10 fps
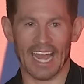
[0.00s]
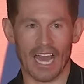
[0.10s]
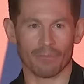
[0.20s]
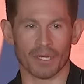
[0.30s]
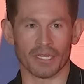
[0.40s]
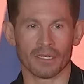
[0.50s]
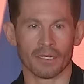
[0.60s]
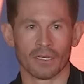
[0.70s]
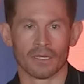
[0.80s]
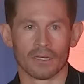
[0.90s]
happen
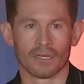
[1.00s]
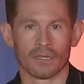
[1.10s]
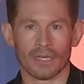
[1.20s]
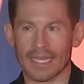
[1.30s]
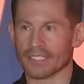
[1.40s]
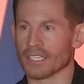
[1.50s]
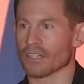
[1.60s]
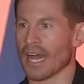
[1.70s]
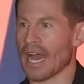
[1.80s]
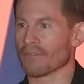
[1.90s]

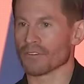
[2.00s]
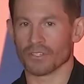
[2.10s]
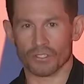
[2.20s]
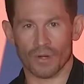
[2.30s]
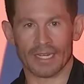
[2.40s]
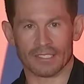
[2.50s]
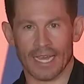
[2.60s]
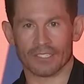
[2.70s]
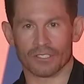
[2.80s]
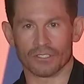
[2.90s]
until after the
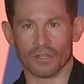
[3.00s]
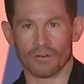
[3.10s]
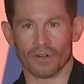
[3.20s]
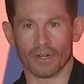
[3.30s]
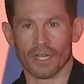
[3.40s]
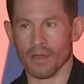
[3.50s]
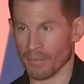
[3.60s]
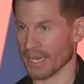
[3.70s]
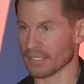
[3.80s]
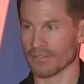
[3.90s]
transaction is over.
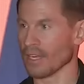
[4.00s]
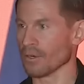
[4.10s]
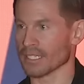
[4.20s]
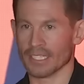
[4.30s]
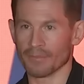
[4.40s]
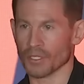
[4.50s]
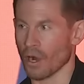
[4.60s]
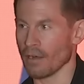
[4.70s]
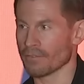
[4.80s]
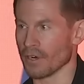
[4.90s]
Because if they don't accept your
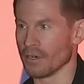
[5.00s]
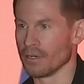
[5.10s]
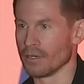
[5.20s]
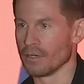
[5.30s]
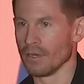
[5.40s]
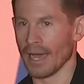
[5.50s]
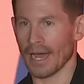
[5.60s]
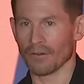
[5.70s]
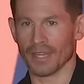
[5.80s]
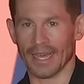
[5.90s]
offer,
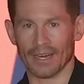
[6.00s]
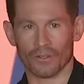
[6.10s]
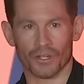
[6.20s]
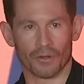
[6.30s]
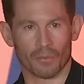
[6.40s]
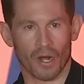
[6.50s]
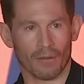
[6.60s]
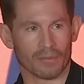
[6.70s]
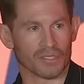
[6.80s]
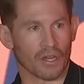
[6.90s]
how in the hell are you a
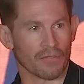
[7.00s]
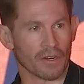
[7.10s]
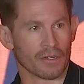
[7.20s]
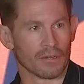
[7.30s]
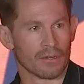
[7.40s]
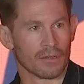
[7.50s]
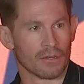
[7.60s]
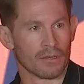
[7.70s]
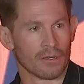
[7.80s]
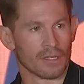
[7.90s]
problem solver?
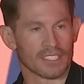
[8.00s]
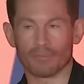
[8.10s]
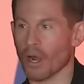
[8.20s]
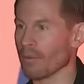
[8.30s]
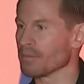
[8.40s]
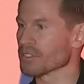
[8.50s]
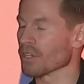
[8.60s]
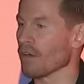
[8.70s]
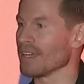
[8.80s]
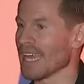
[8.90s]
See, problem
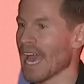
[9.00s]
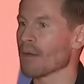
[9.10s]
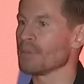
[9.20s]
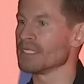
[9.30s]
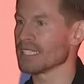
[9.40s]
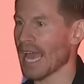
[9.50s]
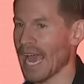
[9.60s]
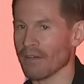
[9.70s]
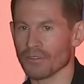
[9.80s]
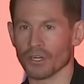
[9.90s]
solving happens
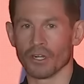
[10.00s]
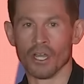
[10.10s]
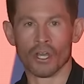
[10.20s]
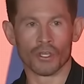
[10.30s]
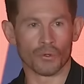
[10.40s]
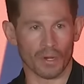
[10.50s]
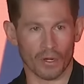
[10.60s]
after you